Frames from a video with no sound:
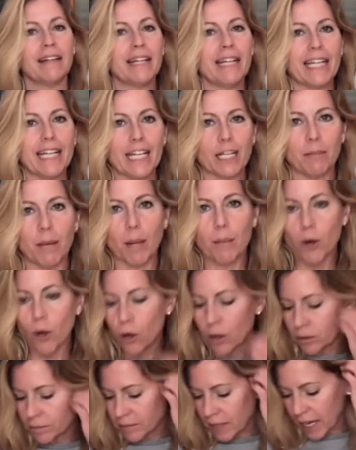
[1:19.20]
In my
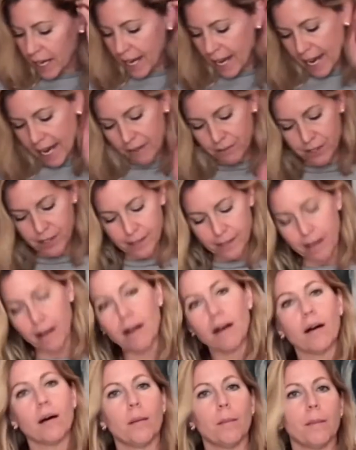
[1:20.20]
bowl, I have
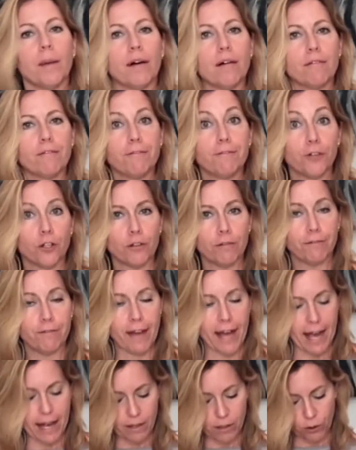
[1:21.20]
some full
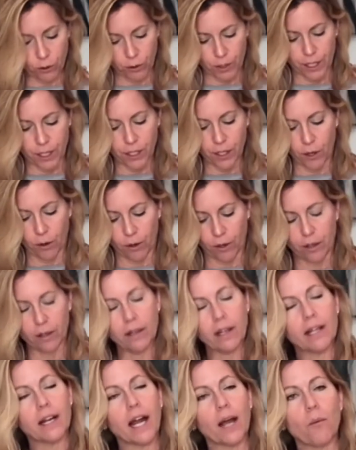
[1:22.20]
fat Greek yogurt,
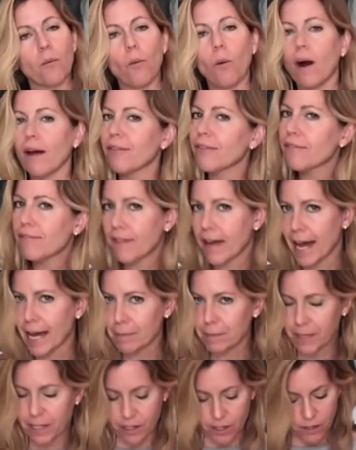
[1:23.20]
and I want the fat
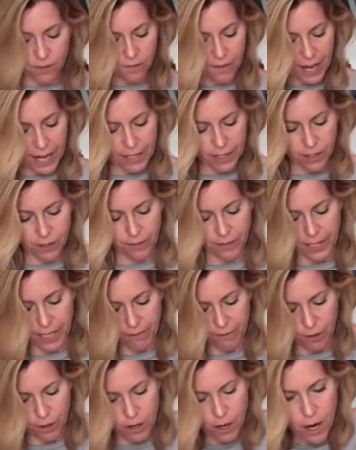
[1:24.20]
because fat is
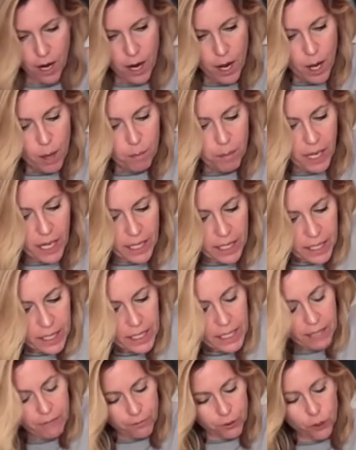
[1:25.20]
flavor. But
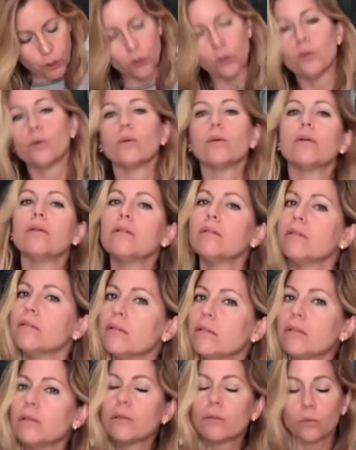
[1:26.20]
if you
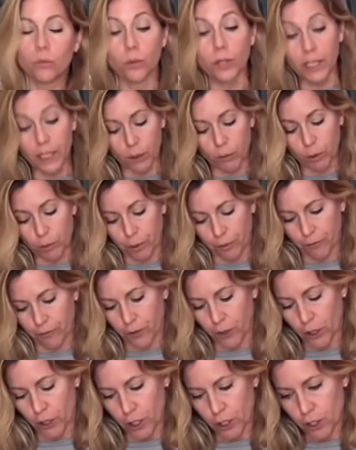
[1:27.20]
really would
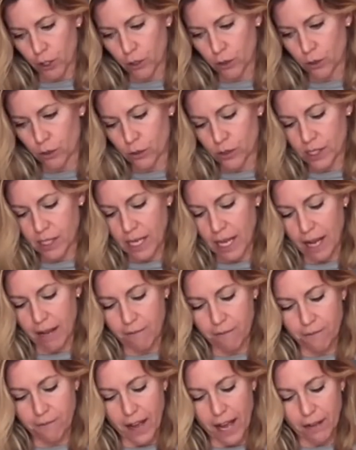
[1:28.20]
prefer to use a
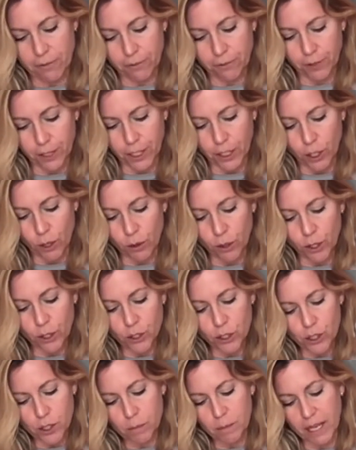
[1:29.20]
fat-free yogurt,
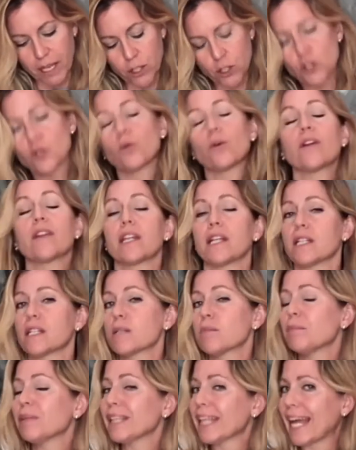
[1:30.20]
just make sure that it's
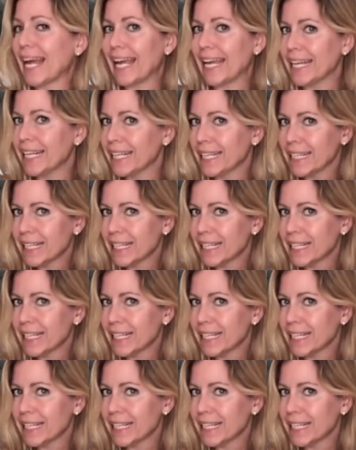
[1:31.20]
plain,